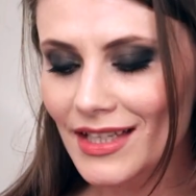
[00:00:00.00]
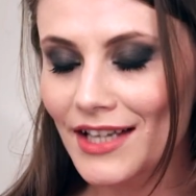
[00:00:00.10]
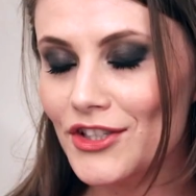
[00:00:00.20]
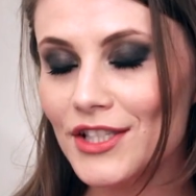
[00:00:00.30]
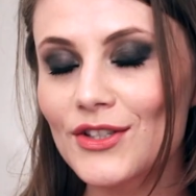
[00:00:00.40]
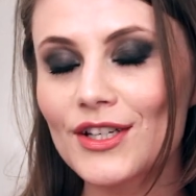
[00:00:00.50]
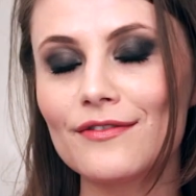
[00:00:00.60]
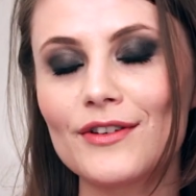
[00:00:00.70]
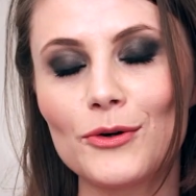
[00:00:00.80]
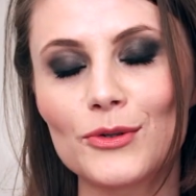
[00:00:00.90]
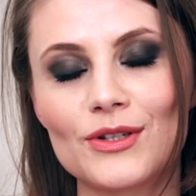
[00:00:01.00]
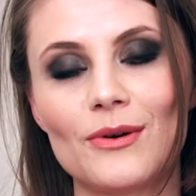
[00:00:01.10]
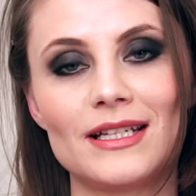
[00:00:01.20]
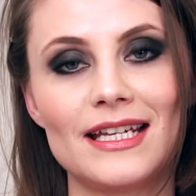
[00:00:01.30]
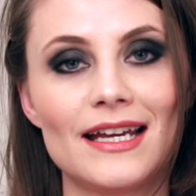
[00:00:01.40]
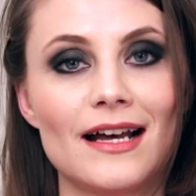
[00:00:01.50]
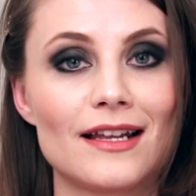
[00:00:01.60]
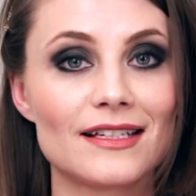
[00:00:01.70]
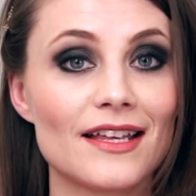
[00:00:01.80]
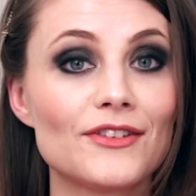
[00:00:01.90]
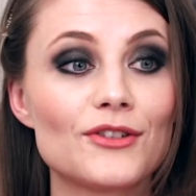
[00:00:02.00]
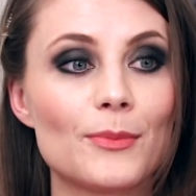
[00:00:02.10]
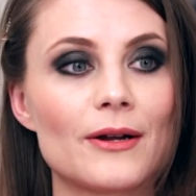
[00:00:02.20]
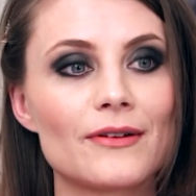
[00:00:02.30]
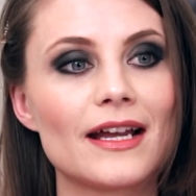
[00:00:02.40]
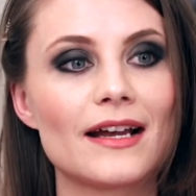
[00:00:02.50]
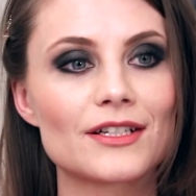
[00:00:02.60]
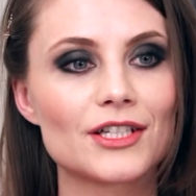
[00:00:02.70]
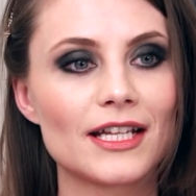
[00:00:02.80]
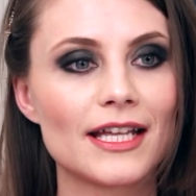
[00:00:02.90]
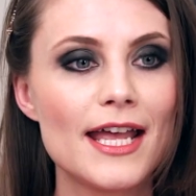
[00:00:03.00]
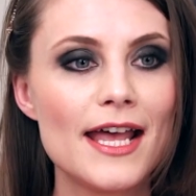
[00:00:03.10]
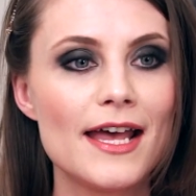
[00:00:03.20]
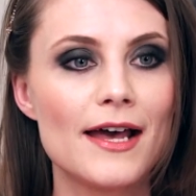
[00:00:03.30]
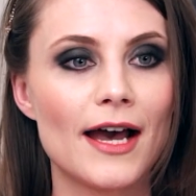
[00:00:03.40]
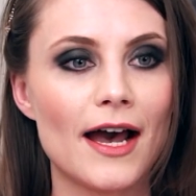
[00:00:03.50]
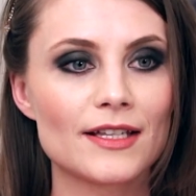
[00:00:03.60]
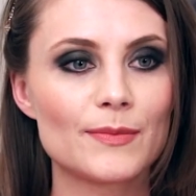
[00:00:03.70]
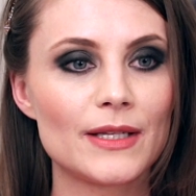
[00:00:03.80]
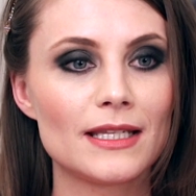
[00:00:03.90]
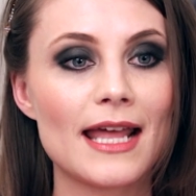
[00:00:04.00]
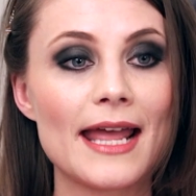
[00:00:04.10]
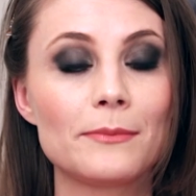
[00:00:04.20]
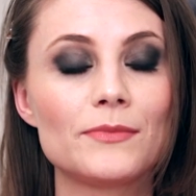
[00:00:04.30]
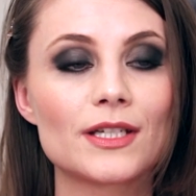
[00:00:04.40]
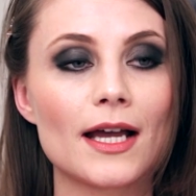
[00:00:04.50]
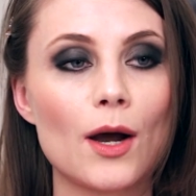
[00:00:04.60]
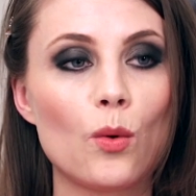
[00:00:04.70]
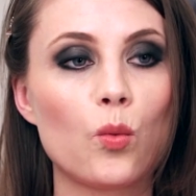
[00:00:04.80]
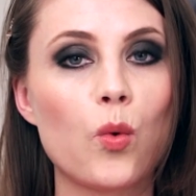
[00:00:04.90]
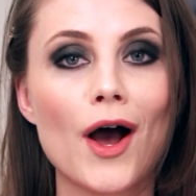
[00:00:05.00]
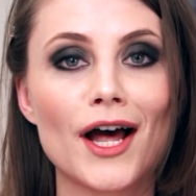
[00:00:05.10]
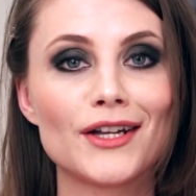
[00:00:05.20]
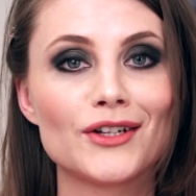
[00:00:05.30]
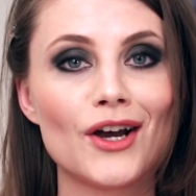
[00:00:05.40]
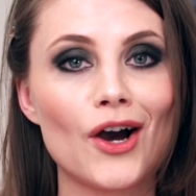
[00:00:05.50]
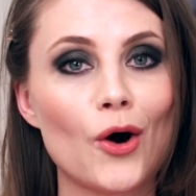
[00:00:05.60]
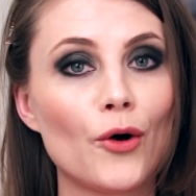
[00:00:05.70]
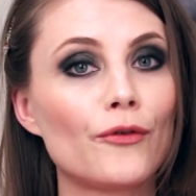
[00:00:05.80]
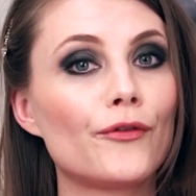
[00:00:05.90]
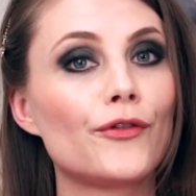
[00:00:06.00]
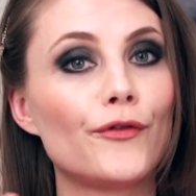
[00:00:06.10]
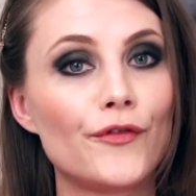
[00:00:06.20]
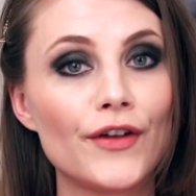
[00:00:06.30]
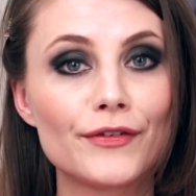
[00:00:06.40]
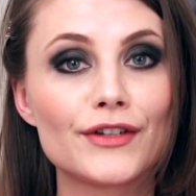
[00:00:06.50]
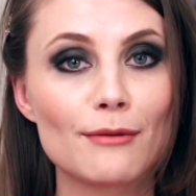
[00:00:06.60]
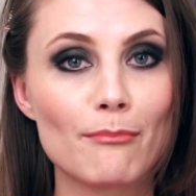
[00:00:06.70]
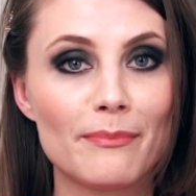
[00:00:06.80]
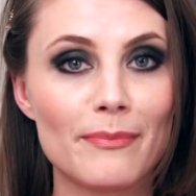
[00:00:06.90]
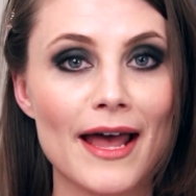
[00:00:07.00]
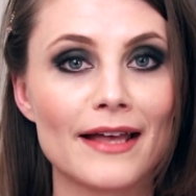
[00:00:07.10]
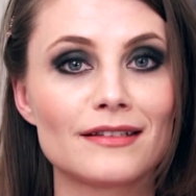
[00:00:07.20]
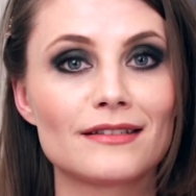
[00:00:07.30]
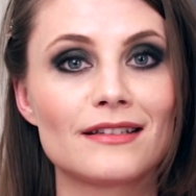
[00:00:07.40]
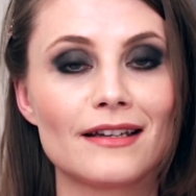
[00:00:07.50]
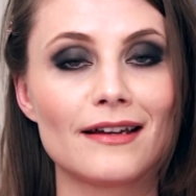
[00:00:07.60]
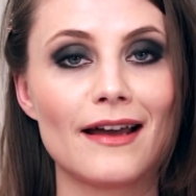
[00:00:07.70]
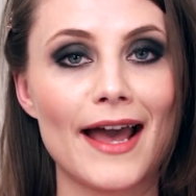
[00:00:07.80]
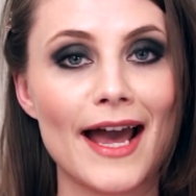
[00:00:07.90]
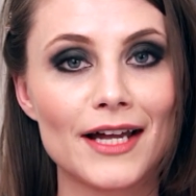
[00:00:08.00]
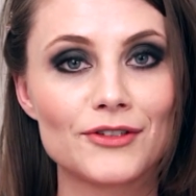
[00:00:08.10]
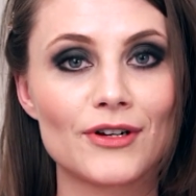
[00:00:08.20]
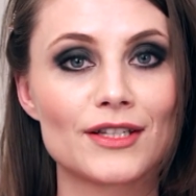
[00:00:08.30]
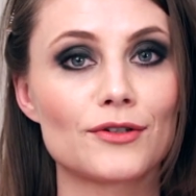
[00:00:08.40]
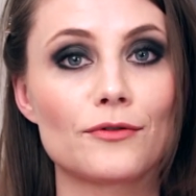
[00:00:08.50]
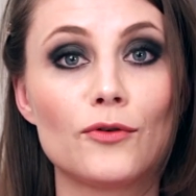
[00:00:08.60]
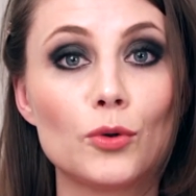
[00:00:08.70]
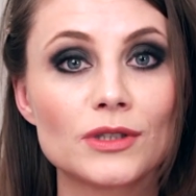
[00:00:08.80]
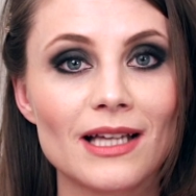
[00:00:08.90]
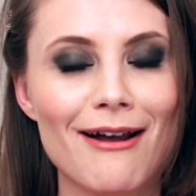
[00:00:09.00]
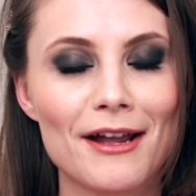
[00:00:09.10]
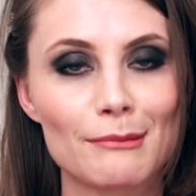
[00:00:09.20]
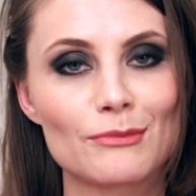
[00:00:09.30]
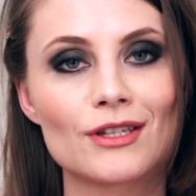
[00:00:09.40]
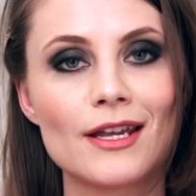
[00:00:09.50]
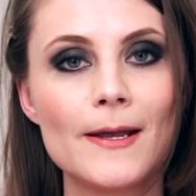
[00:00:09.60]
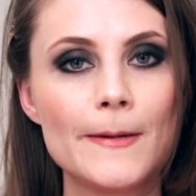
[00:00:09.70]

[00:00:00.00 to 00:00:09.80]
And just to give you also an idea, Alexandre de Paris actually has been named one of 15 best hairdressers of all times.